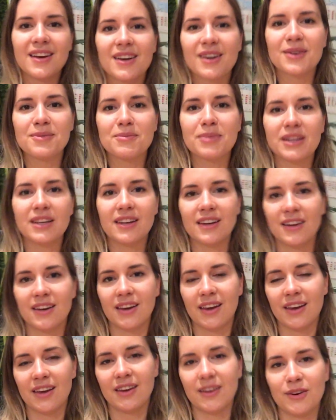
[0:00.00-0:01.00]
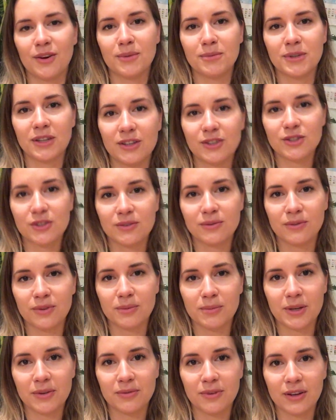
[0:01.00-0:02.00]
completing a nomination
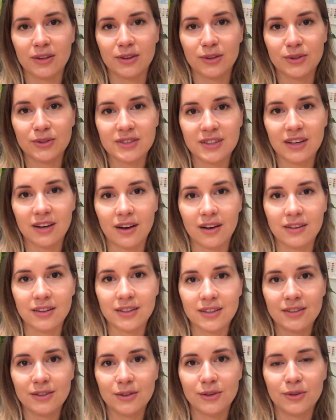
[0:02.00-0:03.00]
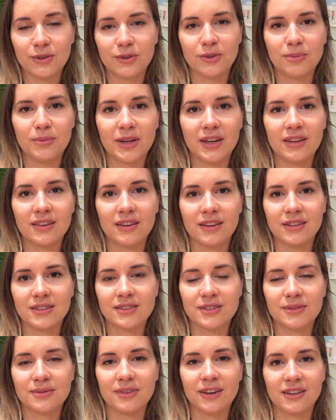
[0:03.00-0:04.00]
for my friend Lucy Cullen, who made the
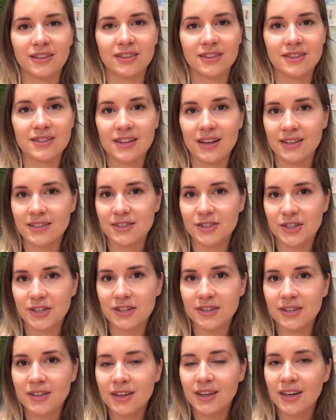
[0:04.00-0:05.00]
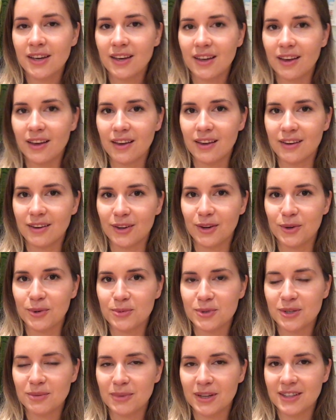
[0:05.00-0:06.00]
list of finalists last year, and I
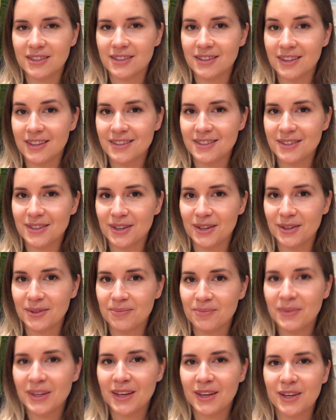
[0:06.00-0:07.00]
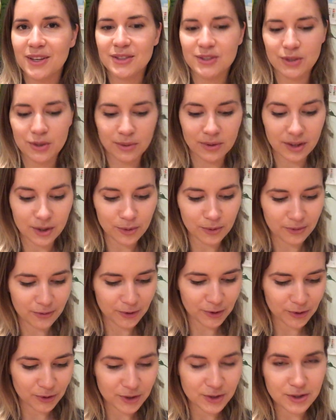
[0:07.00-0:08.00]
hope she makes it this year. So without
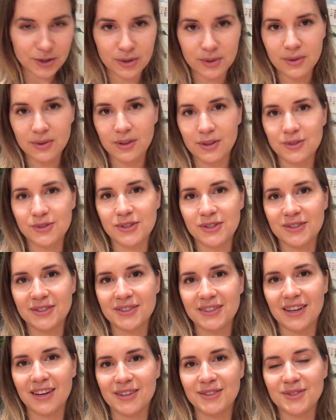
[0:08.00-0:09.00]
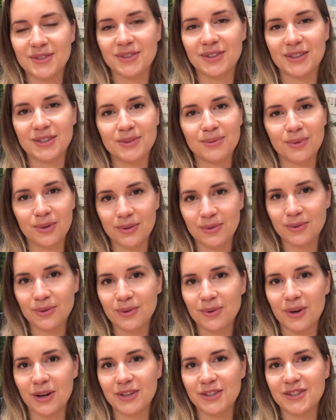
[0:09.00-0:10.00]
further ado, I'll just answer these
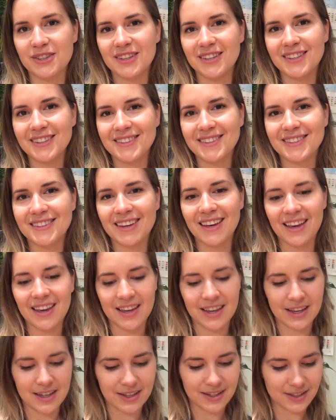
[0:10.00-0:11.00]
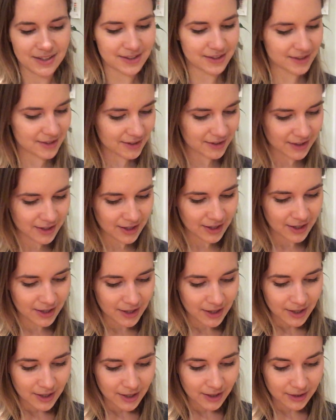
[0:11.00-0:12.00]
wonderful questions. And
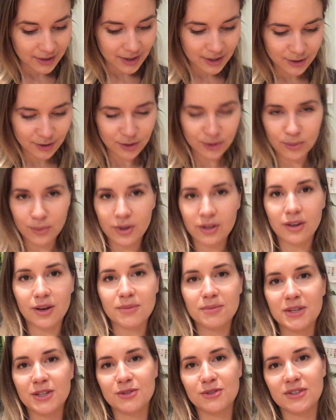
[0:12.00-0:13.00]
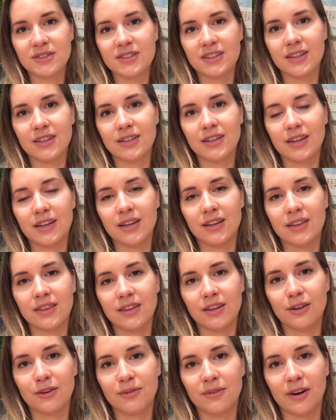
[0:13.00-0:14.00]
yes, so what got me interested in
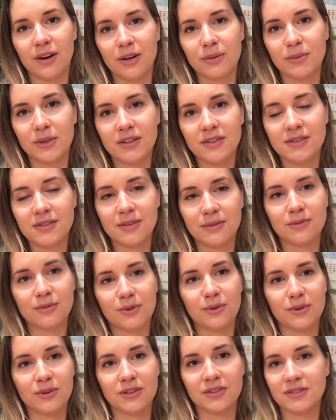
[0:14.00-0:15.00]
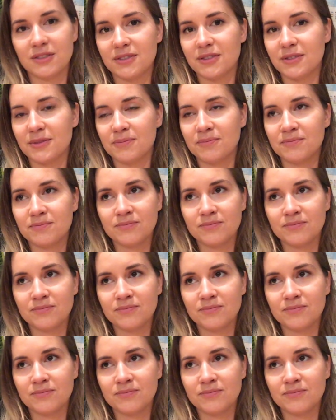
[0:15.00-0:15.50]
the environment? Of course,